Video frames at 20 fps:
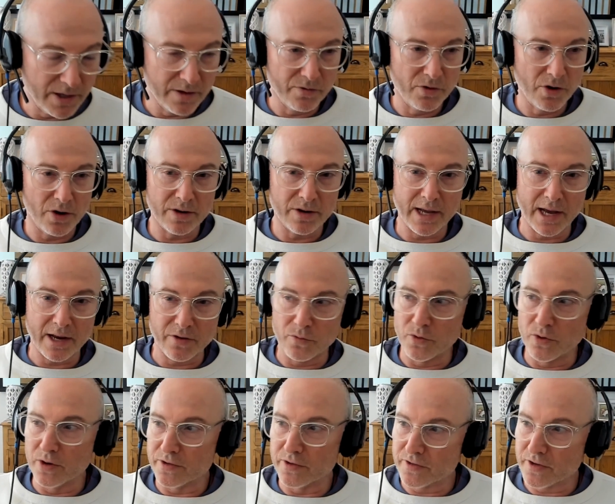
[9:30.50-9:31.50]
you've gotten out of
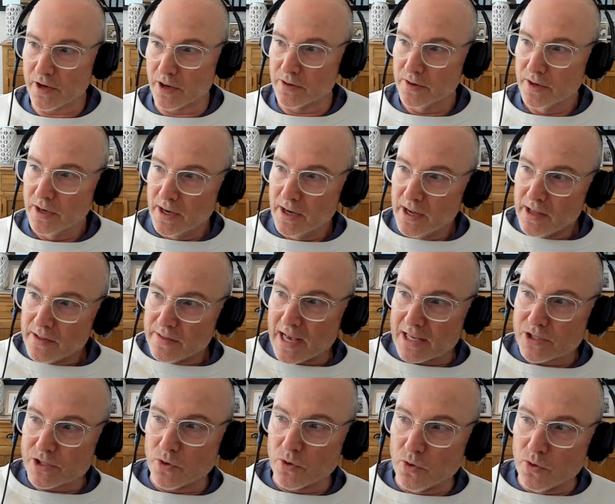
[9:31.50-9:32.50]
Word. So
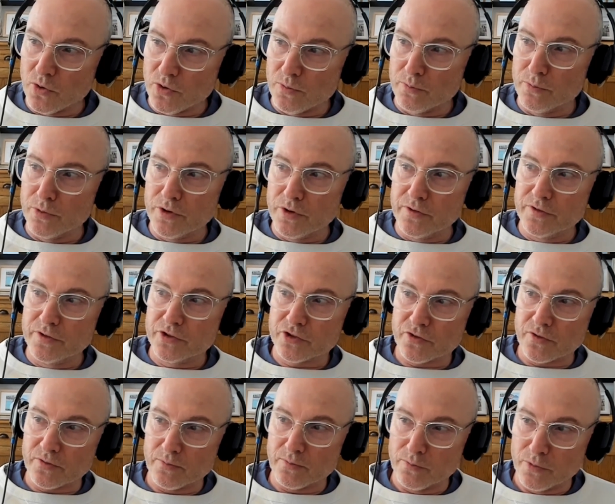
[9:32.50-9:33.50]
that's all
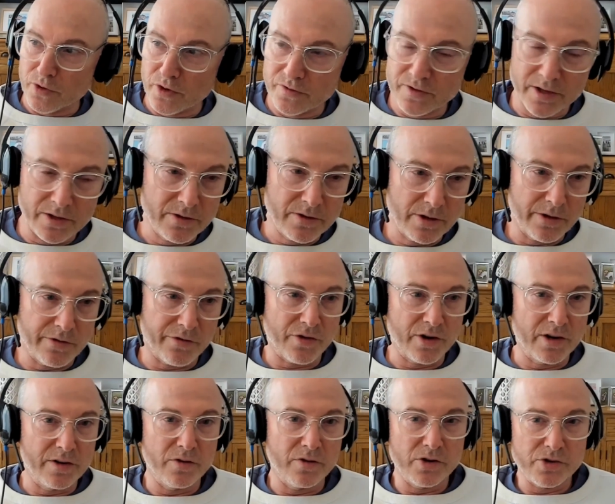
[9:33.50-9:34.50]
moved into the
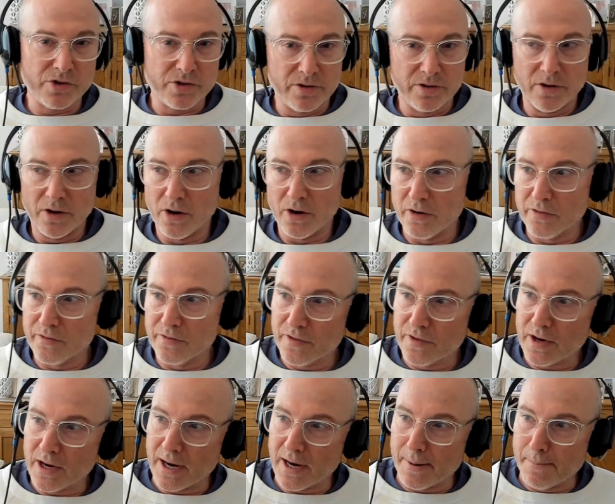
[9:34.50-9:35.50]
free version of
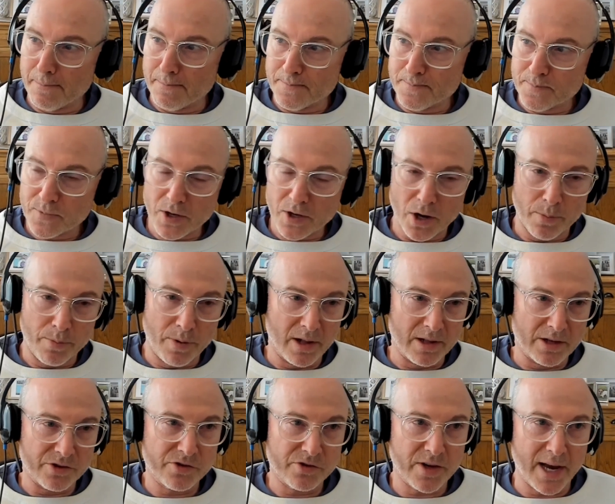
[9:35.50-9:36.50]

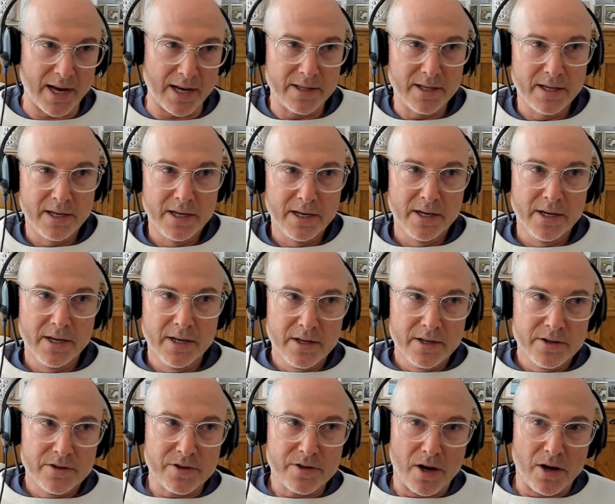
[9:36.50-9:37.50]
Copilot Chat.
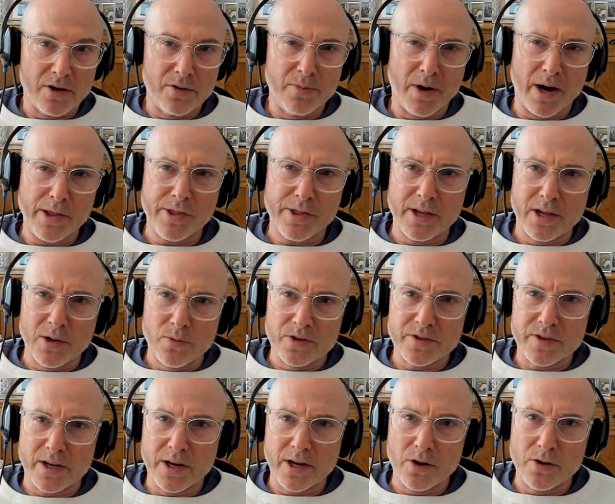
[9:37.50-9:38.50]
So my thinking
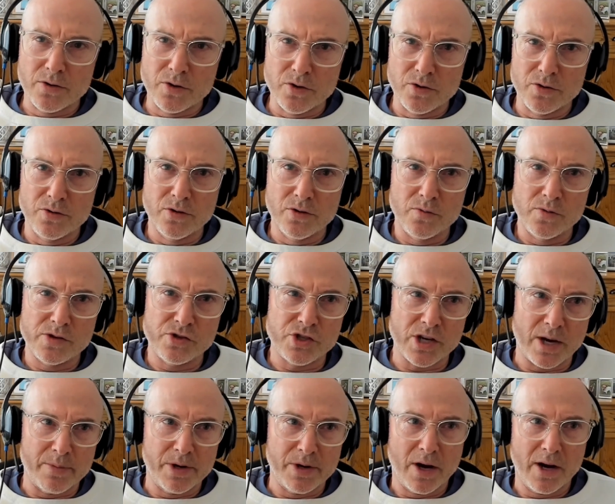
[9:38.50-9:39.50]
was, I know Google with
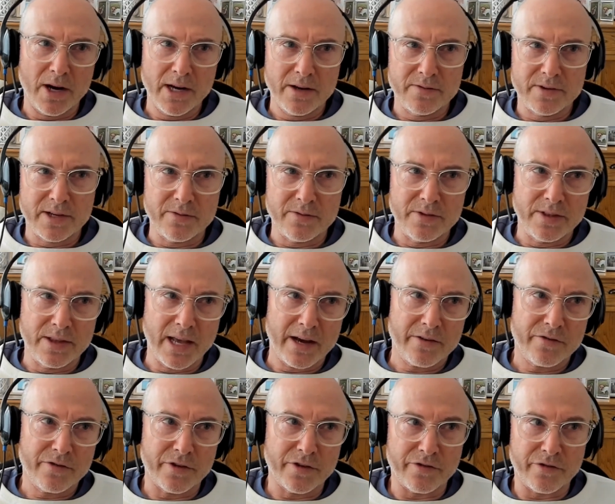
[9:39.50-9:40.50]
Gemini have given
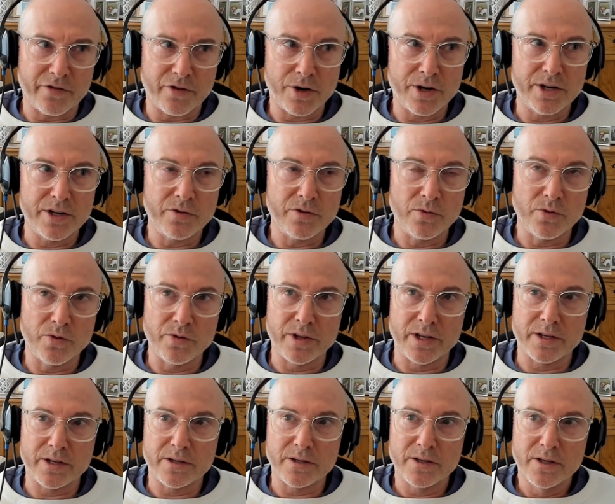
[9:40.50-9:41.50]
that for free
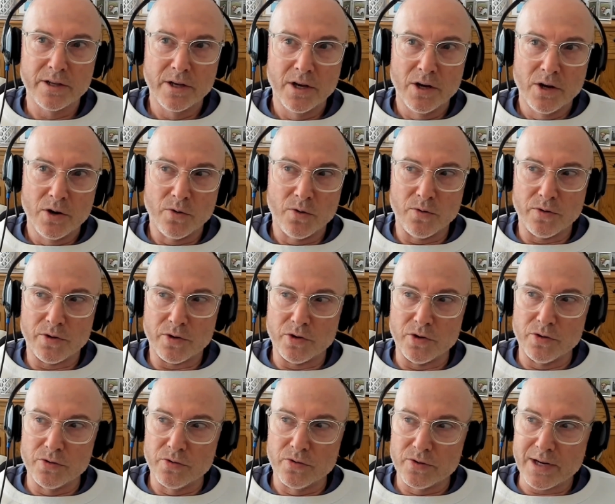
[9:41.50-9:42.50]
to all the
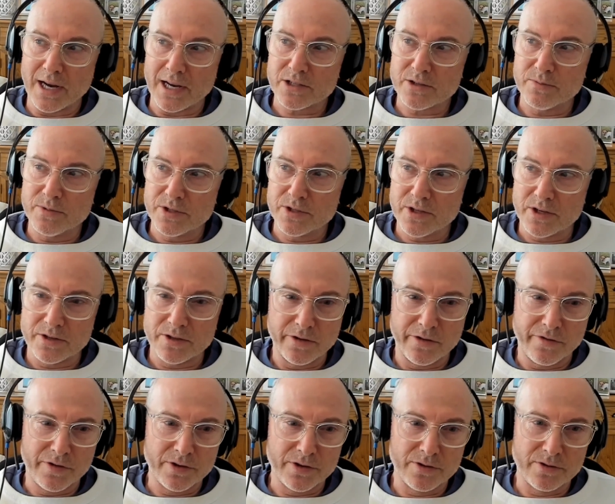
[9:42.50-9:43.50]
Google customers. So you
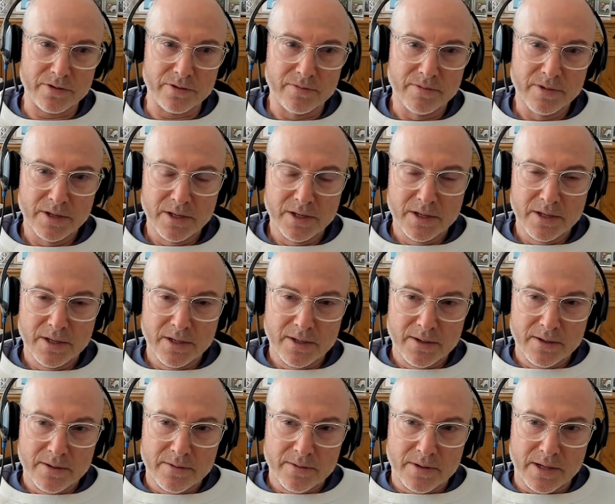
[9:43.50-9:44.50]
feel,
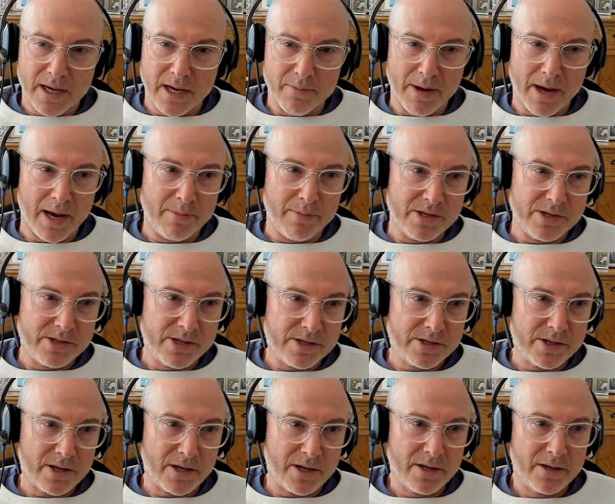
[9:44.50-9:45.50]
maybe is this